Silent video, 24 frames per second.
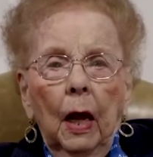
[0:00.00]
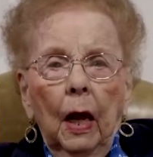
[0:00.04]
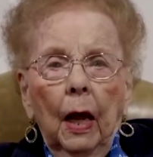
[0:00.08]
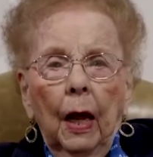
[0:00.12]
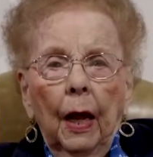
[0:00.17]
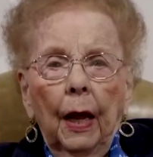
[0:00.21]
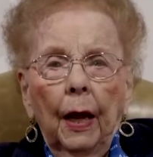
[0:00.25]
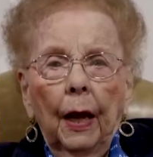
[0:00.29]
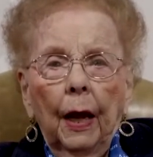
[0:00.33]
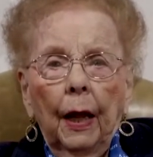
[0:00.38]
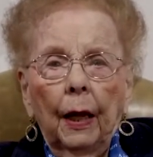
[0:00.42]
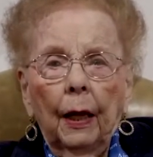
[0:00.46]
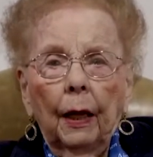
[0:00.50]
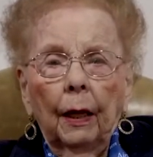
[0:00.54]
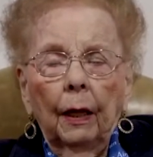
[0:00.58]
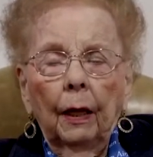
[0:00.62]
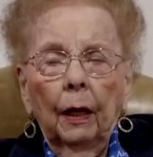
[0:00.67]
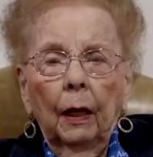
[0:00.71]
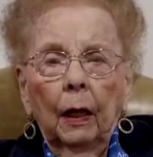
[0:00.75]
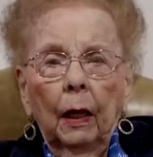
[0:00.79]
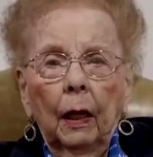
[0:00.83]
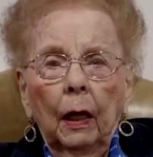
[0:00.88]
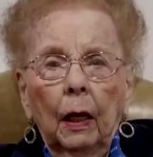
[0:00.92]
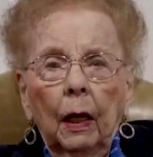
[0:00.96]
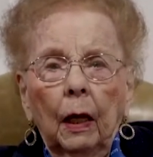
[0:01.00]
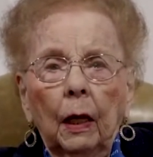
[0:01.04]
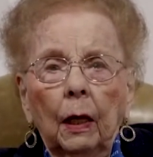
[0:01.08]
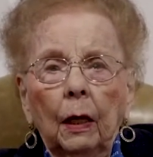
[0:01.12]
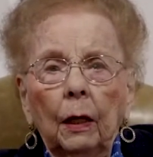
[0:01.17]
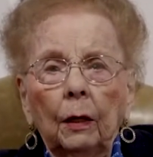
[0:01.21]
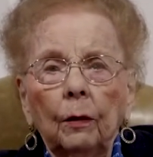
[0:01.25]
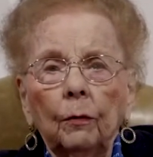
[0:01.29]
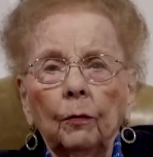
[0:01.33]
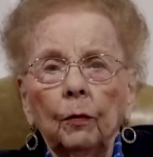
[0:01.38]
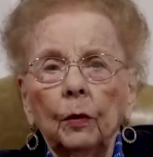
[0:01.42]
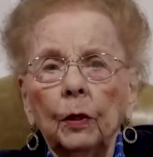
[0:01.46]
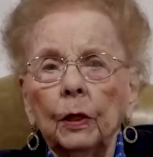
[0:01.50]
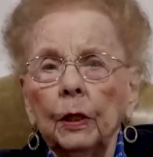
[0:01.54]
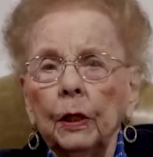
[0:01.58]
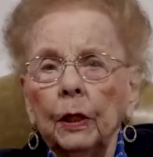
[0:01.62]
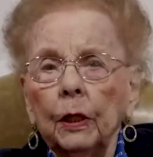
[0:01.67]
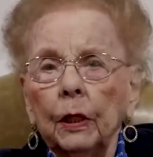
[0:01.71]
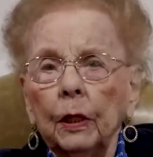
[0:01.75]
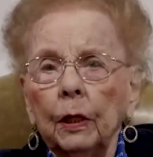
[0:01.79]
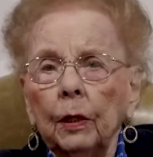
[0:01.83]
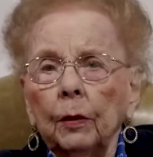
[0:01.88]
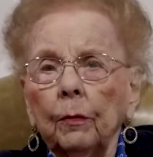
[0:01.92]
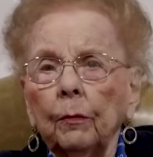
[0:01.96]
And I went
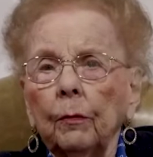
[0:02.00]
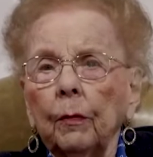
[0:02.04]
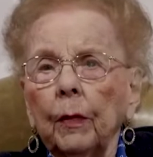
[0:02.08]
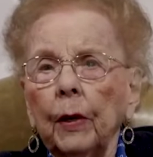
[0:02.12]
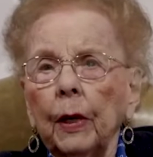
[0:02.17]
in